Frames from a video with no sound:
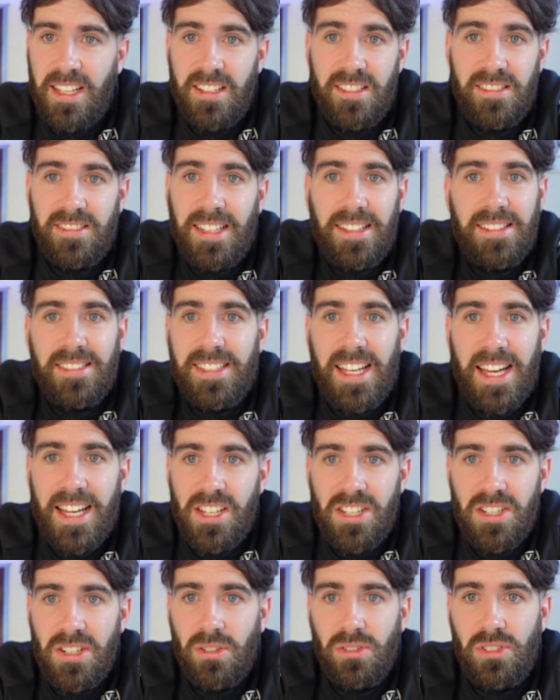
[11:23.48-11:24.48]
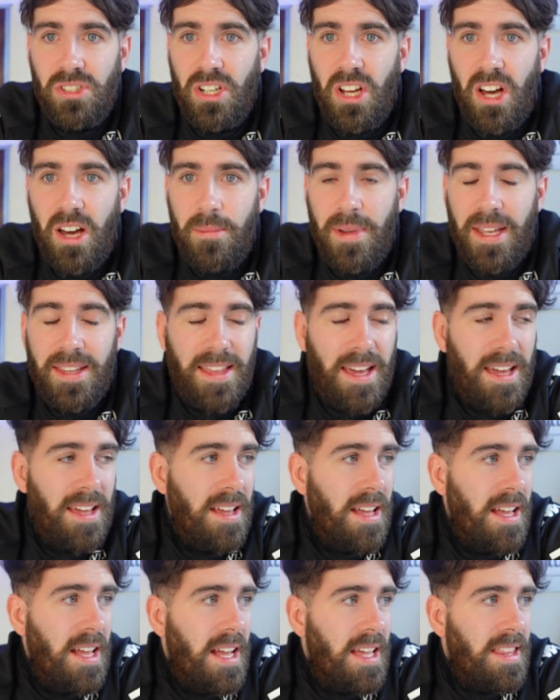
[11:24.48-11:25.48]
sensational. Do you know what I mean?
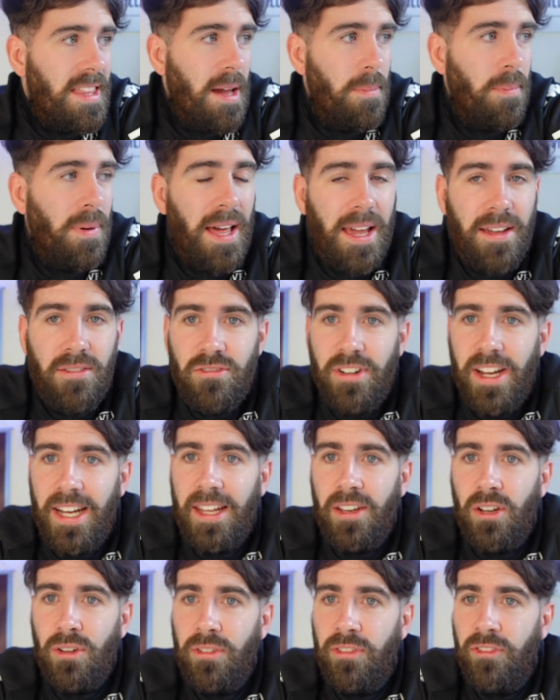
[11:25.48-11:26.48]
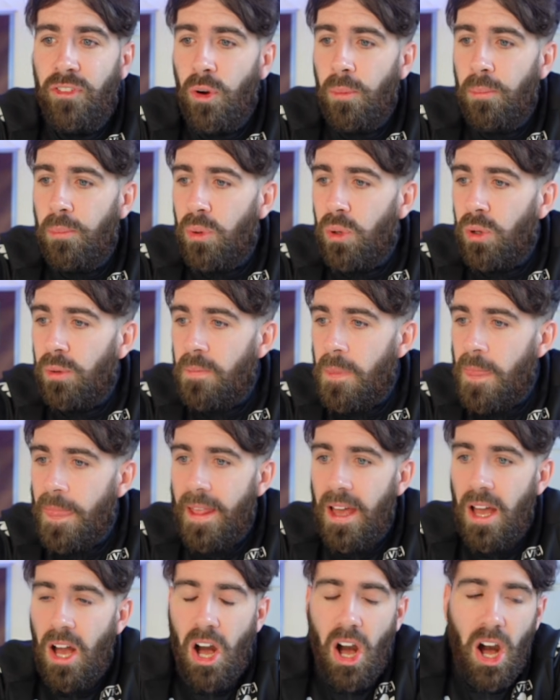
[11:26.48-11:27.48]
They're playing really good football.
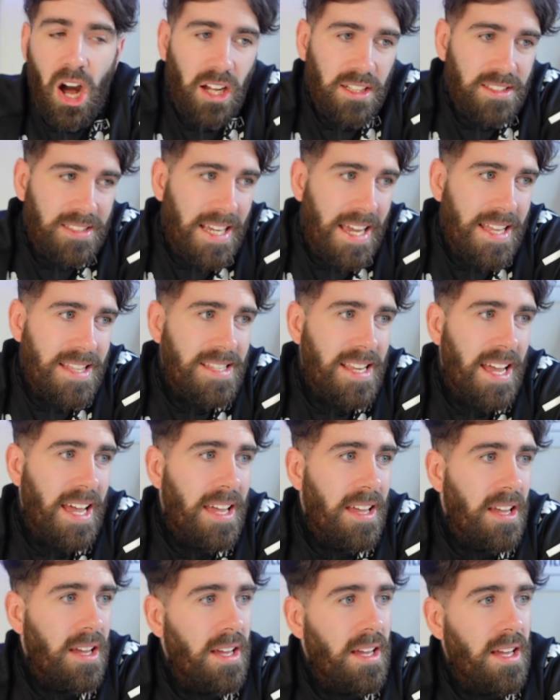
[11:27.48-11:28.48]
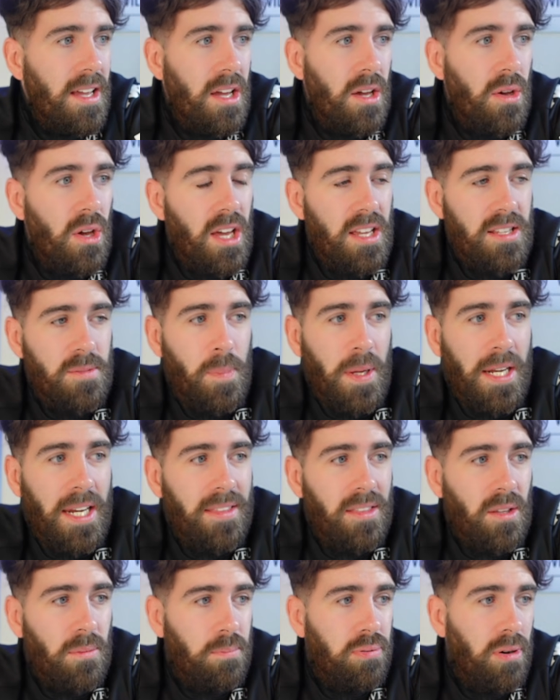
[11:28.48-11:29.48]
Arteta has been
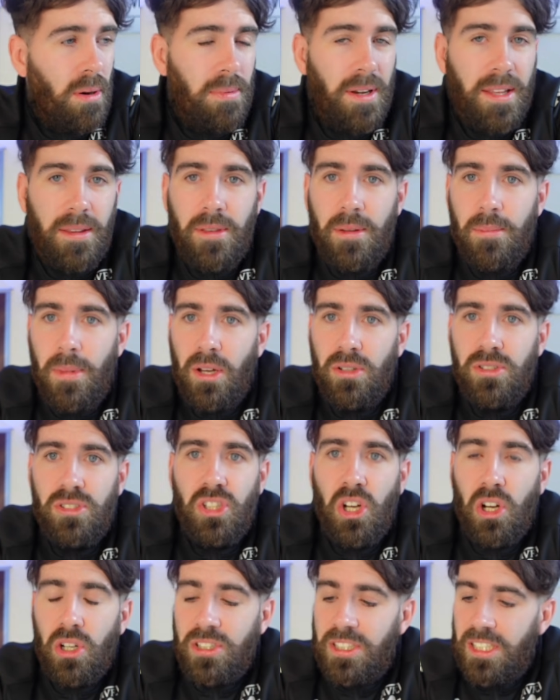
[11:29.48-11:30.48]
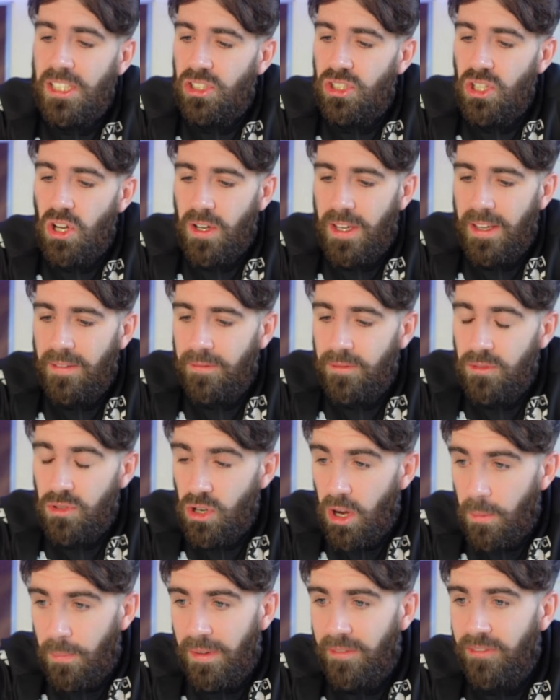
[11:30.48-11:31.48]
in probably the most toxic job
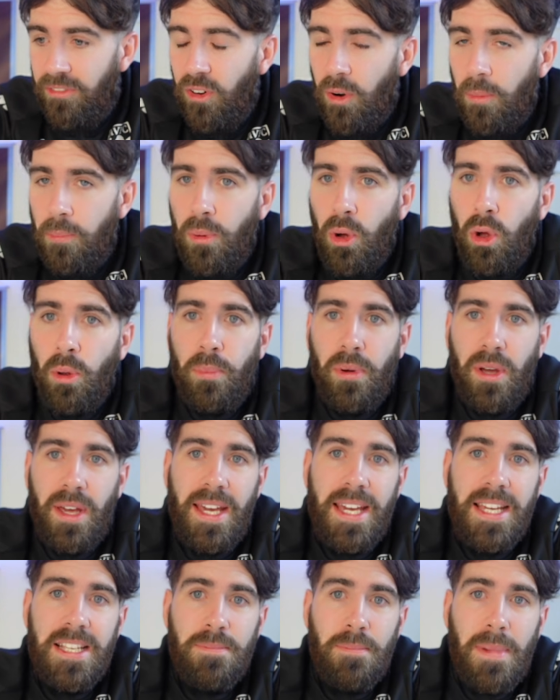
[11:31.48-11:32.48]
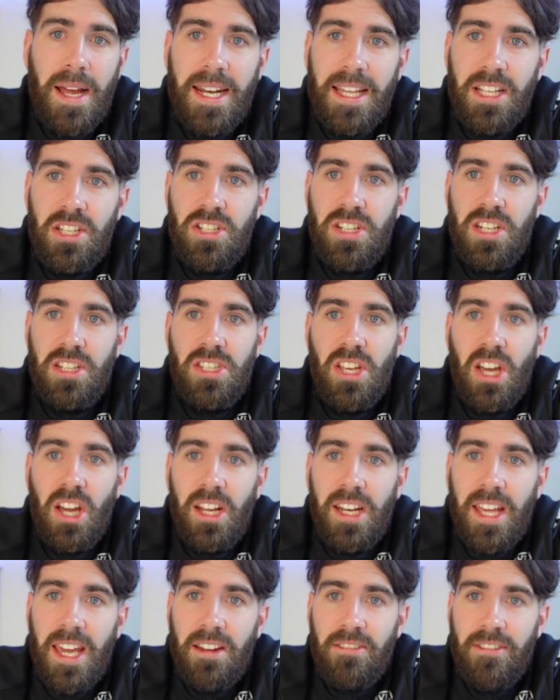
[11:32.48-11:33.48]
in football, but he's managed to
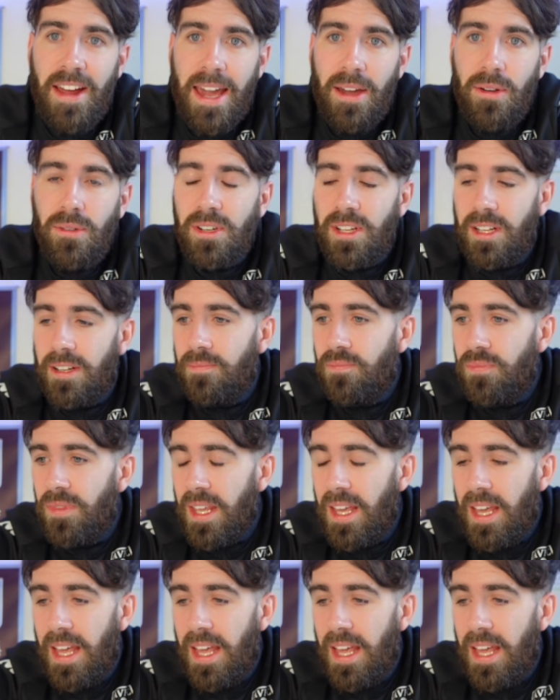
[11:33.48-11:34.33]
turn it around and